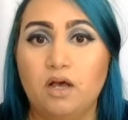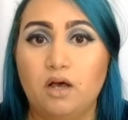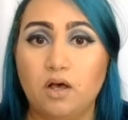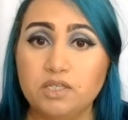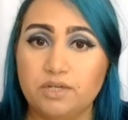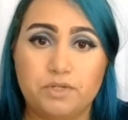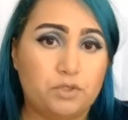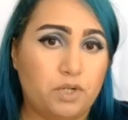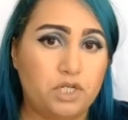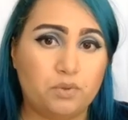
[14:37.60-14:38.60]
Also in
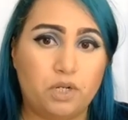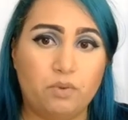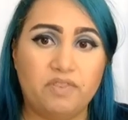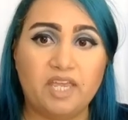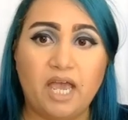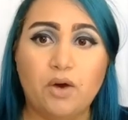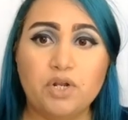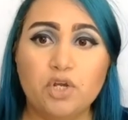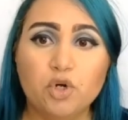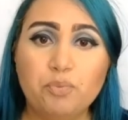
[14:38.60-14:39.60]
2021, the
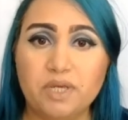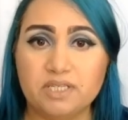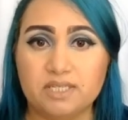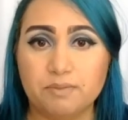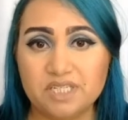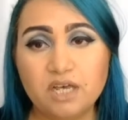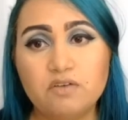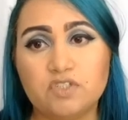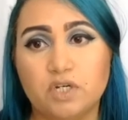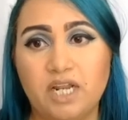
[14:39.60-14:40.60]
county groupings
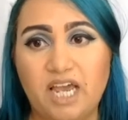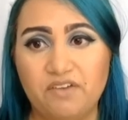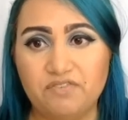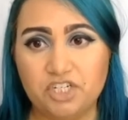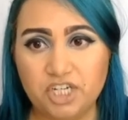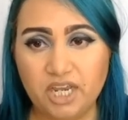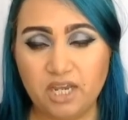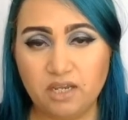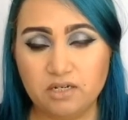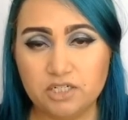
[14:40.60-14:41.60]
themselves are going to have to
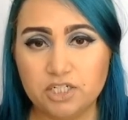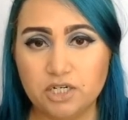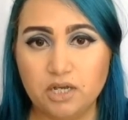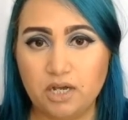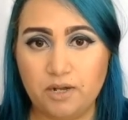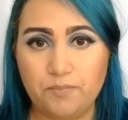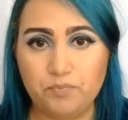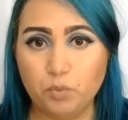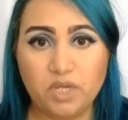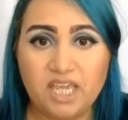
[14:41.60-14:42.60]
change.
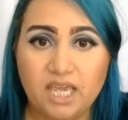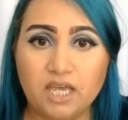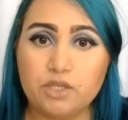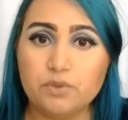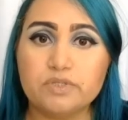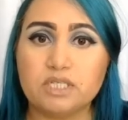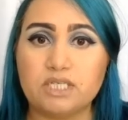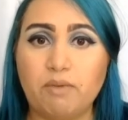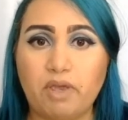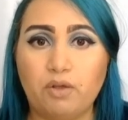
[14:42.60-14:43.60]
We can't use the
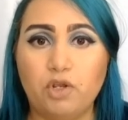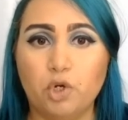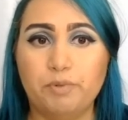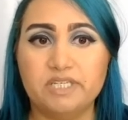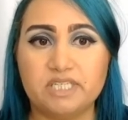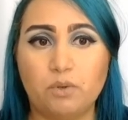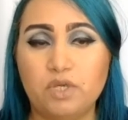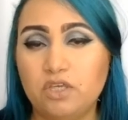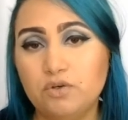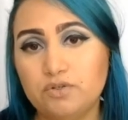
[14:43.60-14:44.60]
same county groupings that we
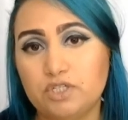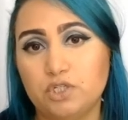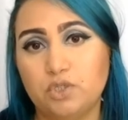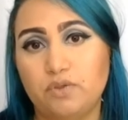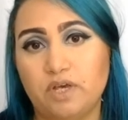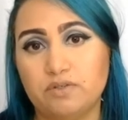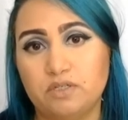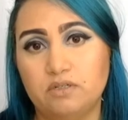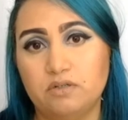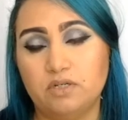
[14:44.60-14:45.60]
used in
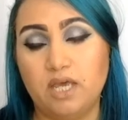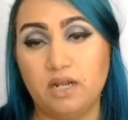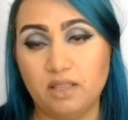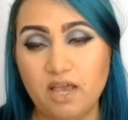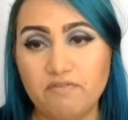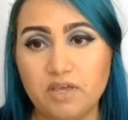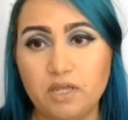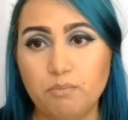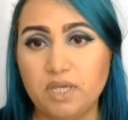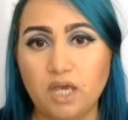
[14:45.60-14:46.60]

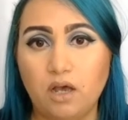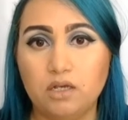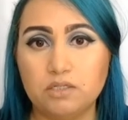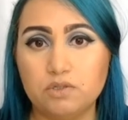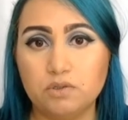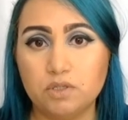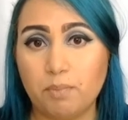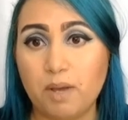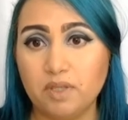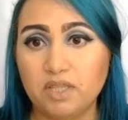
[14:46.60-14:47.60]
2011 because the
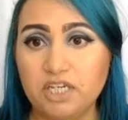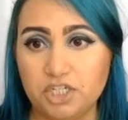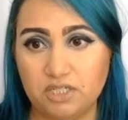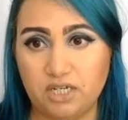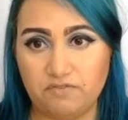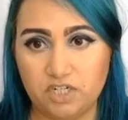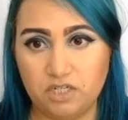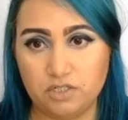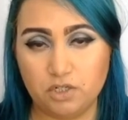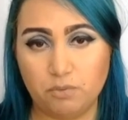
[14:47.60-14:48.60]
population have
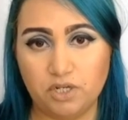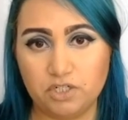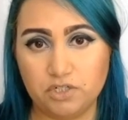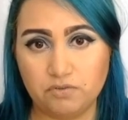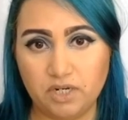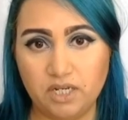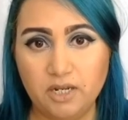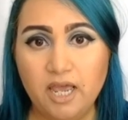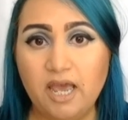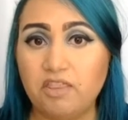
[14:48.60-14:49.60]
changed so much, right?
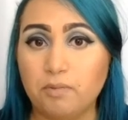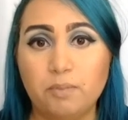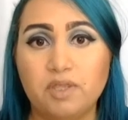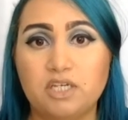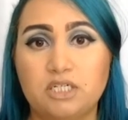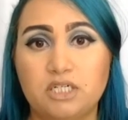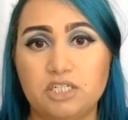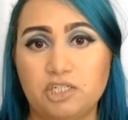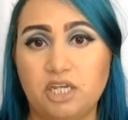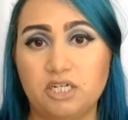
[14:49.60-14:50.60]
And the population
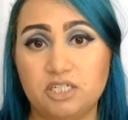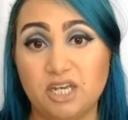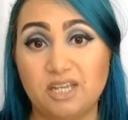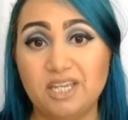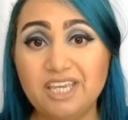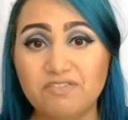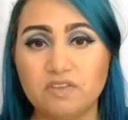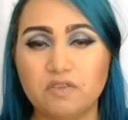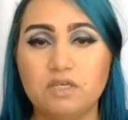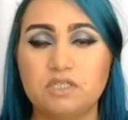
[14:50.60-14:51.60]
has changed unevenly.